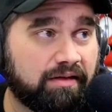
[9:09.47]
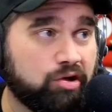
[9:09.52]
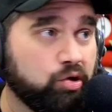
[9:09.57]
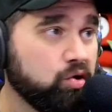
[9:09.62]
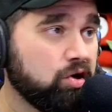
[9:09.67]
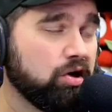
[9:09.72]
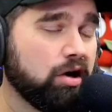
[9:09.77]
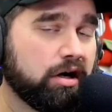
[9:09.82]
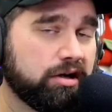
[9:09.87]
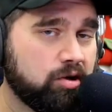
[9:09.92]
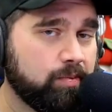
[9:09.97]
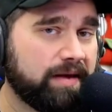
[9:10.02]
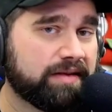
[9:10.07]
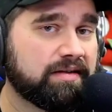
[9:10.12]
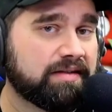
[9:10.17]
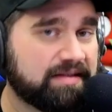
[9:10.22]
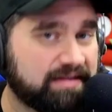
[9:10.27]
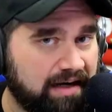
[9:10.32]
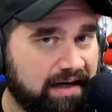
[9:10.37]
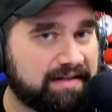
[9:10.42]
You could argue
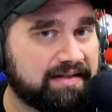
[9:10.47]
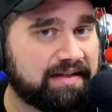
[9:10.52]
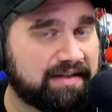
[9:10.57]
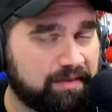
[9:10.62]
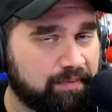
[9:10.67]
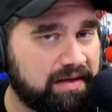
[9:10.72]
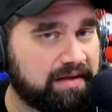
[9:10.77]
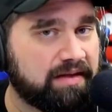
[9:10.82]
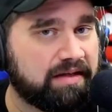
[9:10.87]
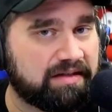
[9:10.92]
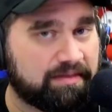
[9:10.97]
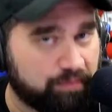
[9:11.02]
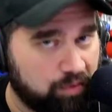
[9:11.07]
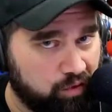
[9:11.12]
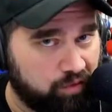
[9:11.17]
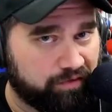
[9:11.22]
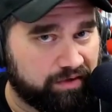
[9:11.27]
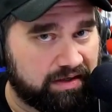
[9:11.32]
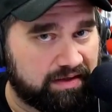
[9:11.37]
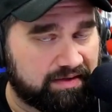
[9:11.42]
about the sexism in these
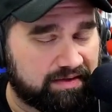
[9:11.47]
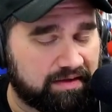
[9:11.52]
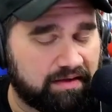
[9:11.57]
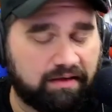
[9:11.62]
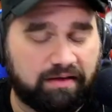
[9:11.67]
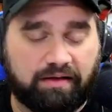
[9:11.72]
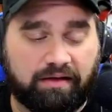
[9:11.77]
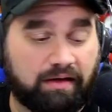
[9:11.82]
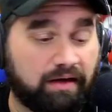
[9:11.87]
movies.